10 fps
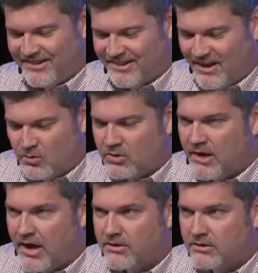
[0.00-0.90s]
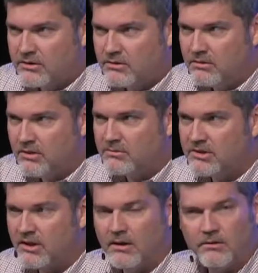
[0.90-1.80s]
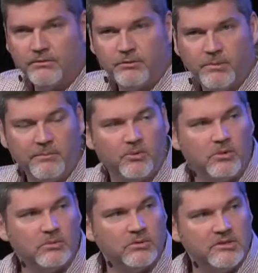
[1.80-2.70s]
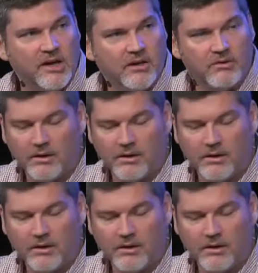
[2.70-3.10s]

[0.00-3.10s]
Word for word: They will gather to themselves people who will tell.